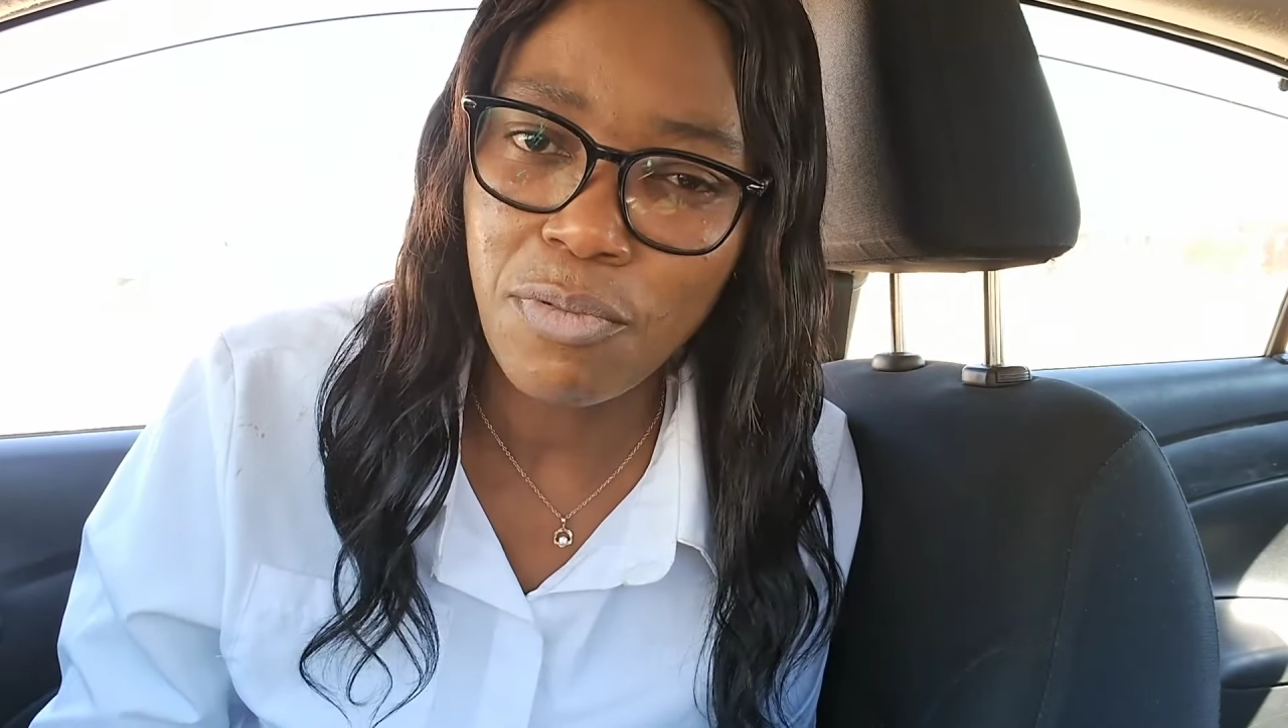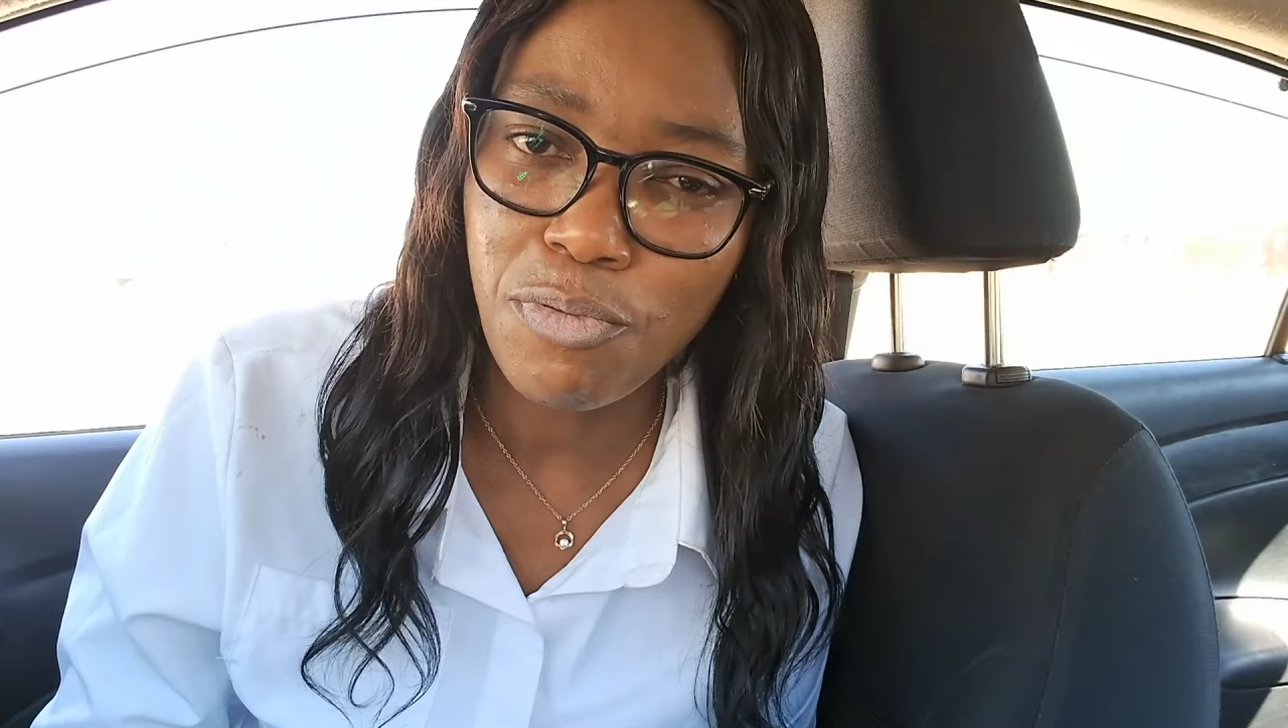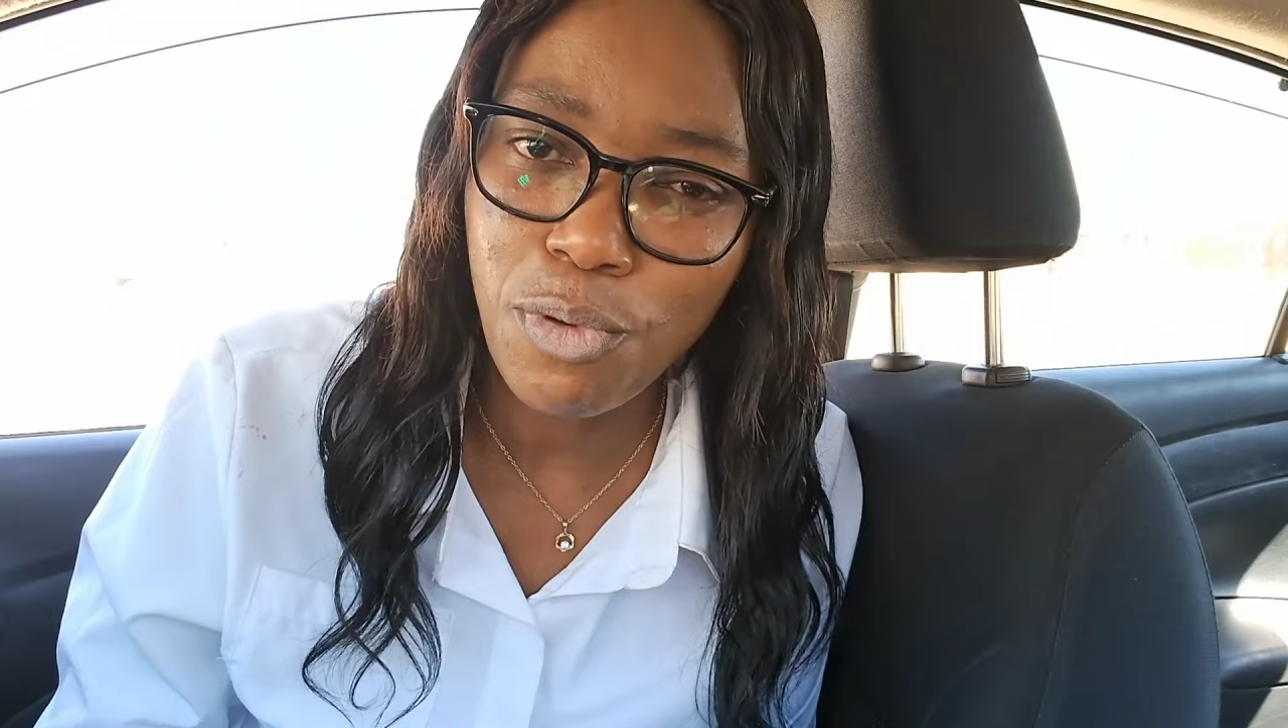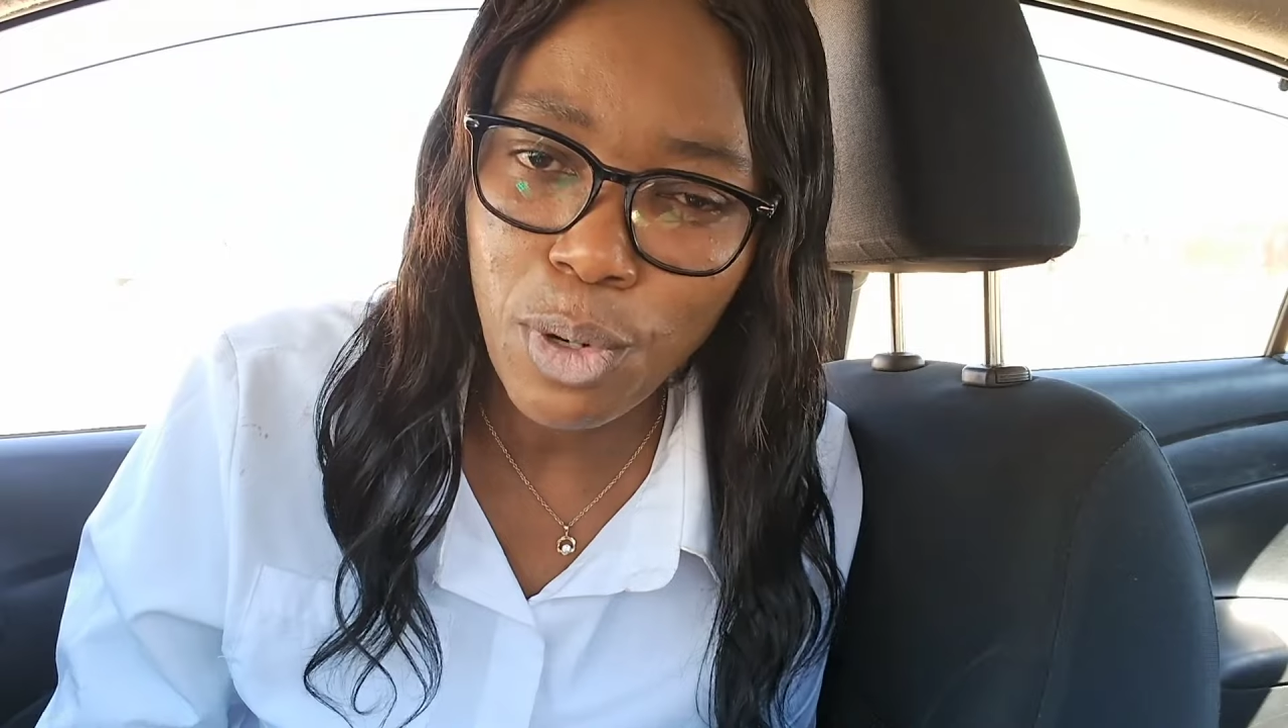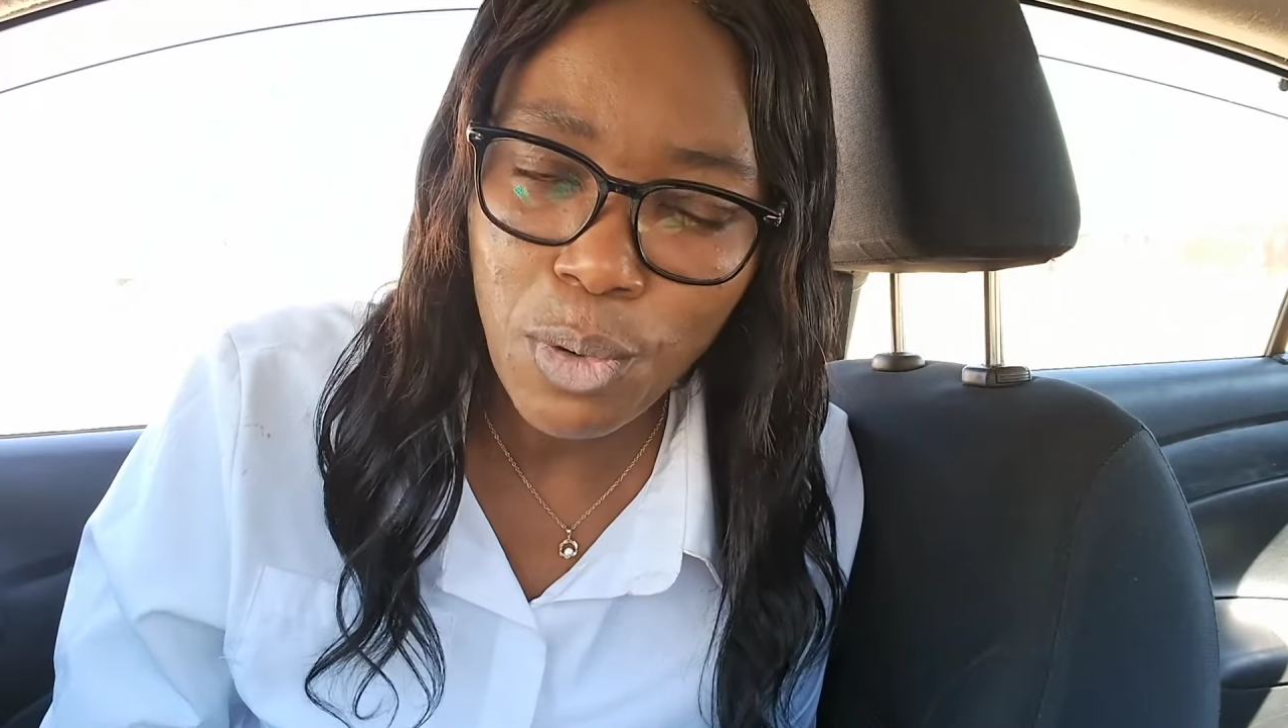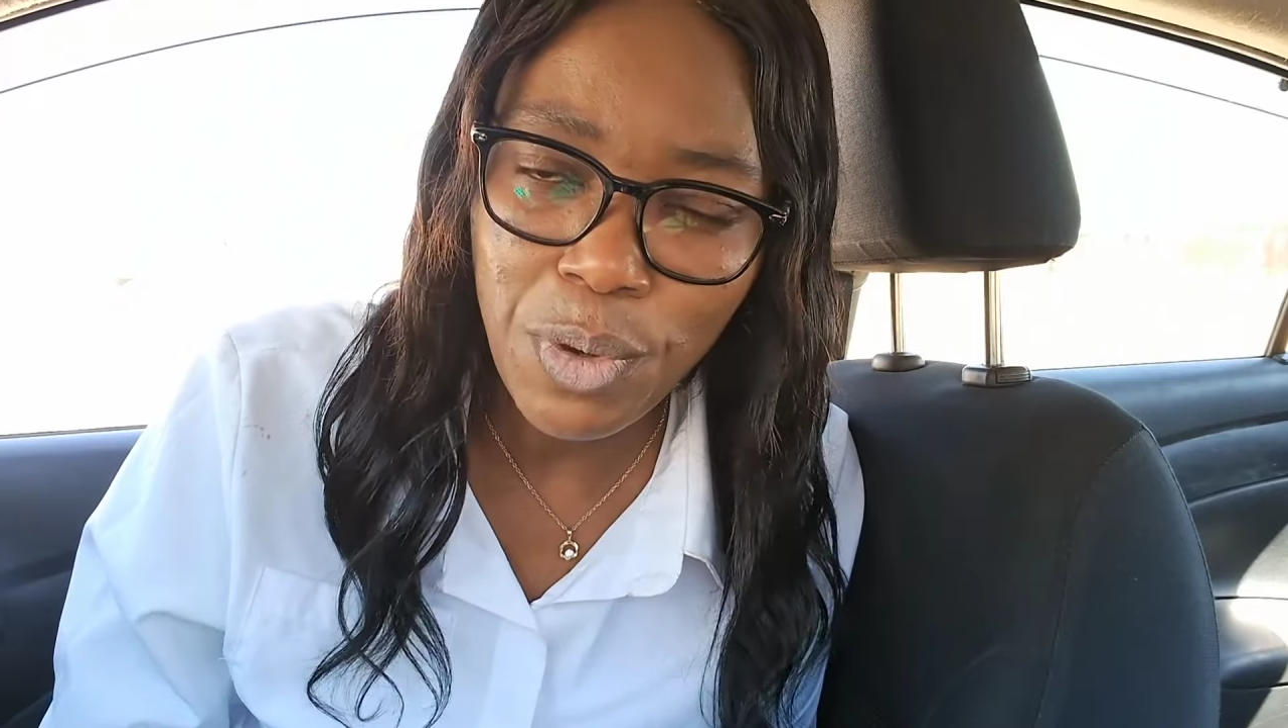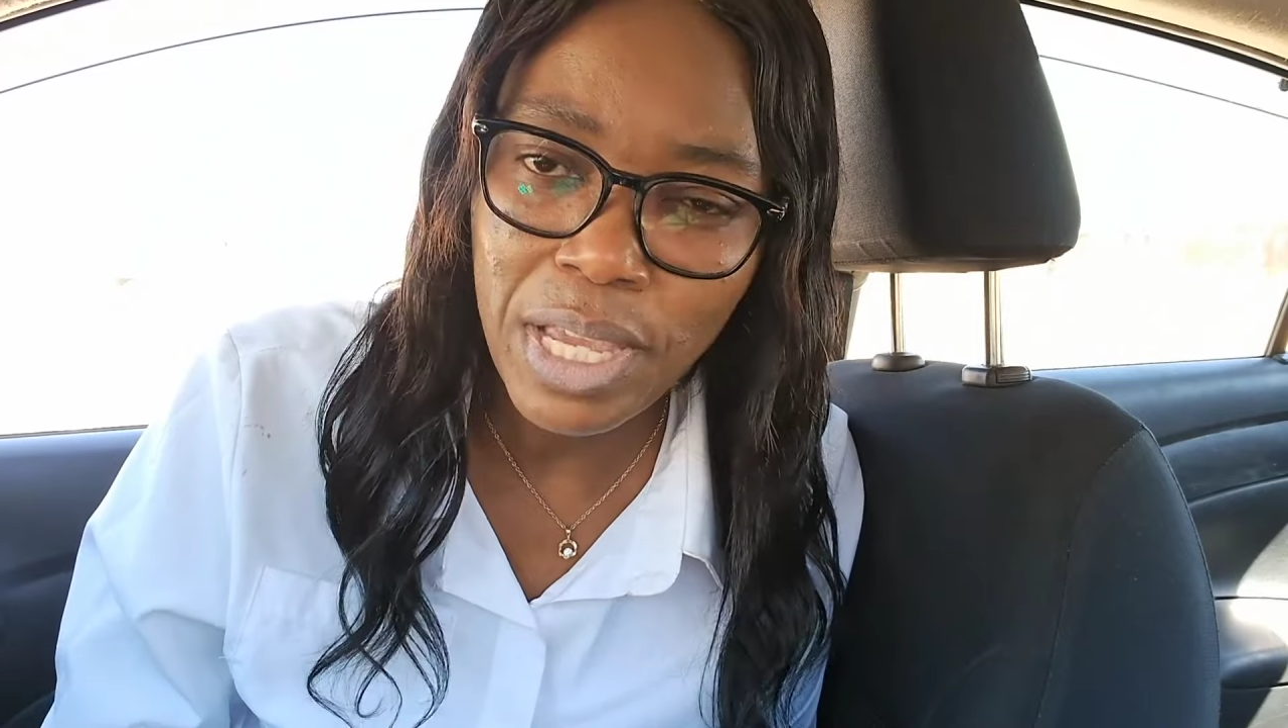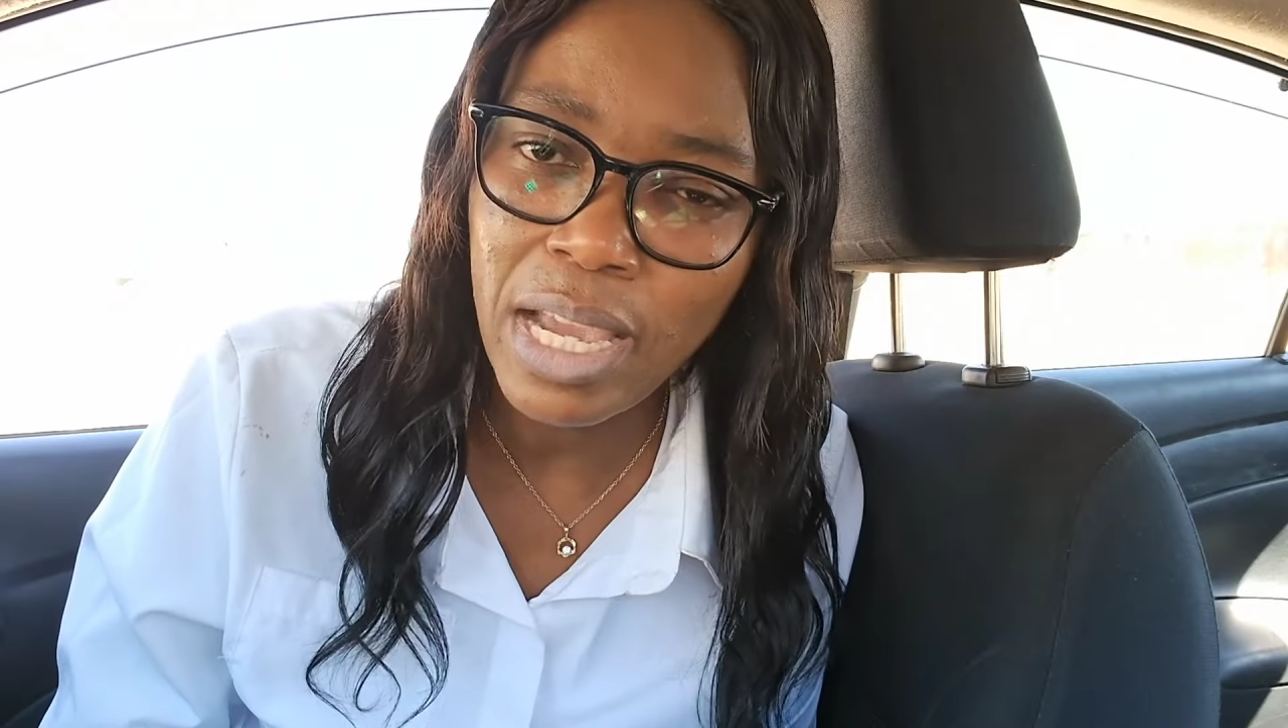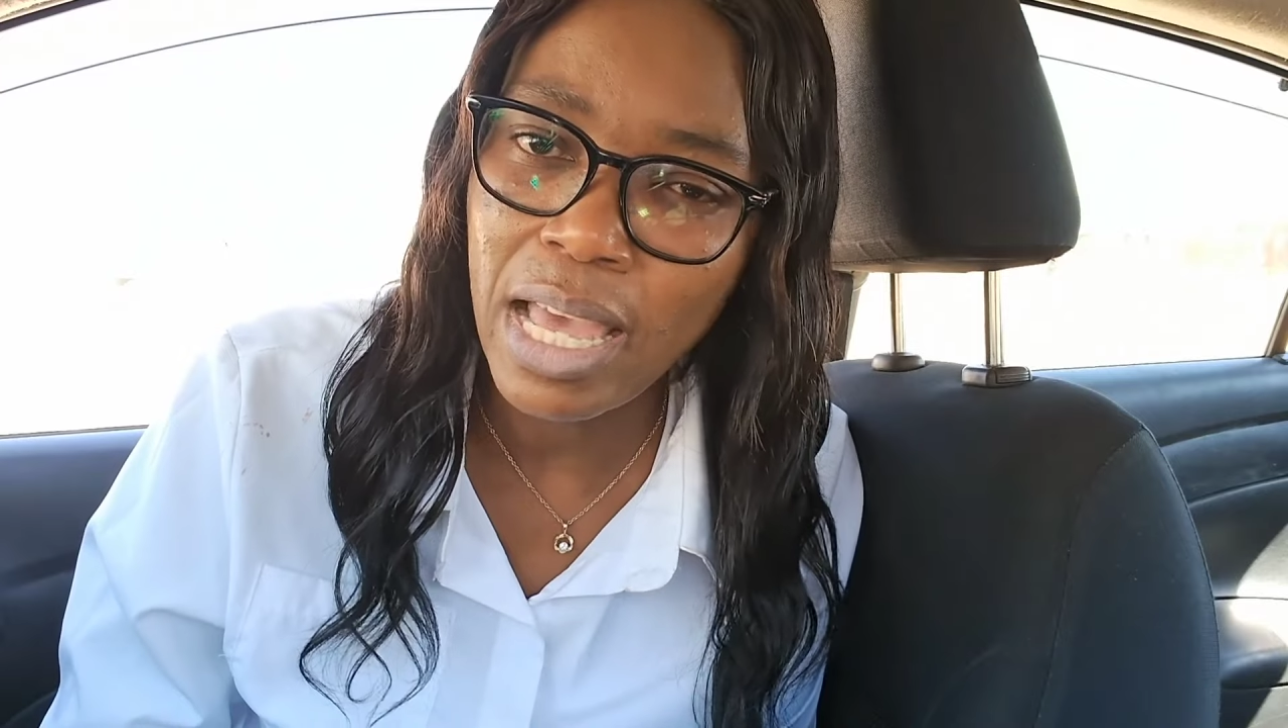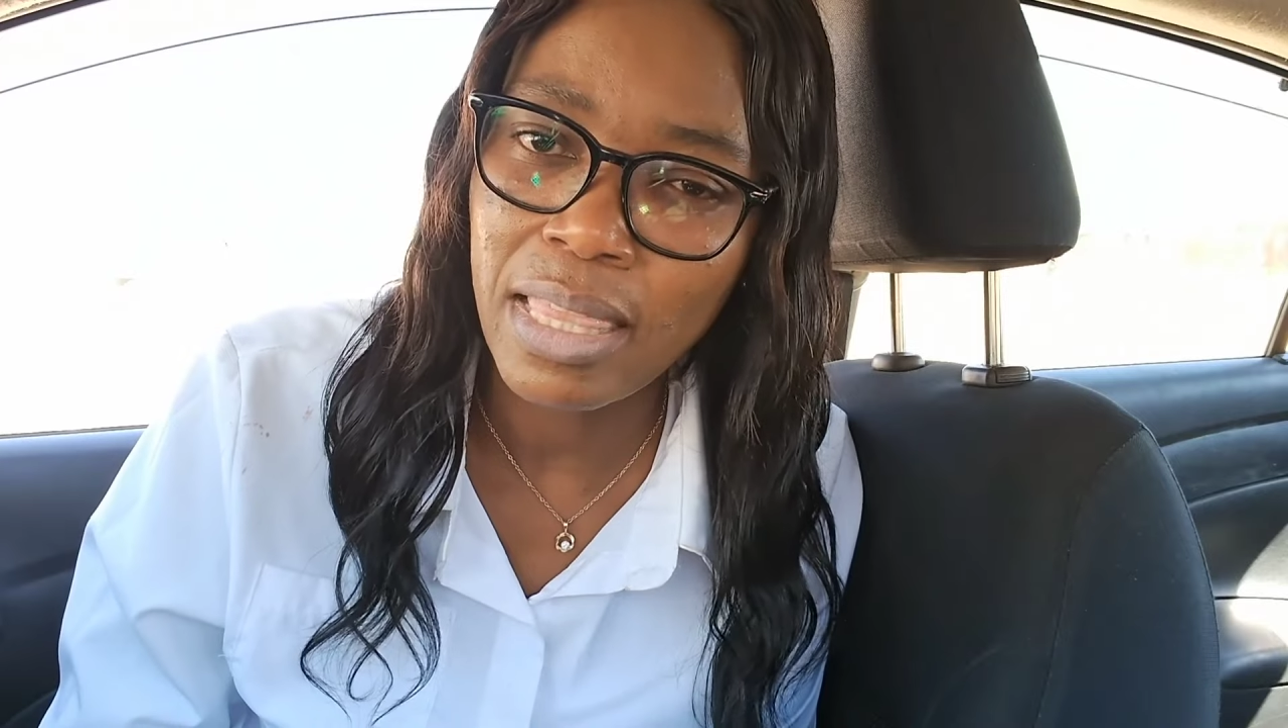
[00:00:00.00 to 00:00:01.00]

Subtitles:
following are